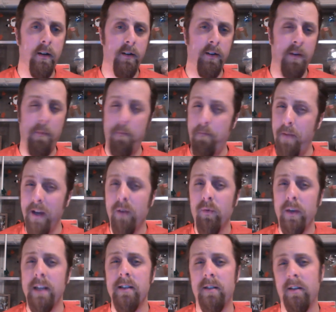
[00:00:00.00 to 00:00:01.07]
the big
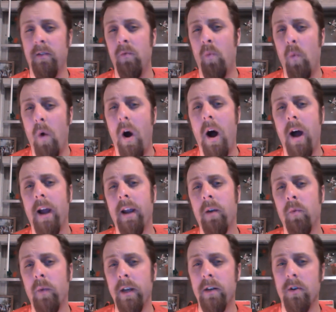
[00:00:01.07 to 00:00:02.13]
reason why
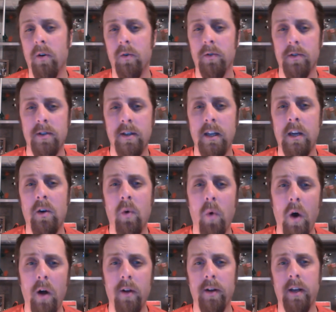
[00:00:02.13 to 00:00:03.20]
we don't see
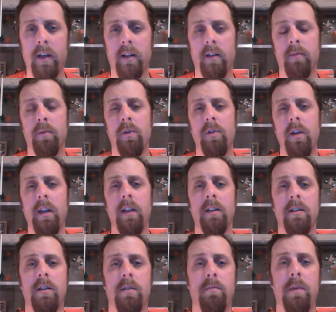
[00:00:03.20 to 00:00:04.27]
quality in the
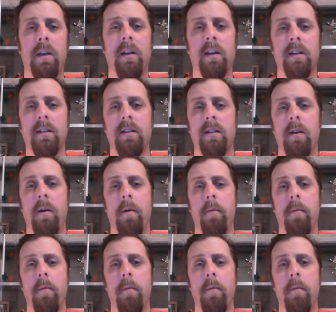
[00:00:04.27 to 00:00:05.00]
machines, is because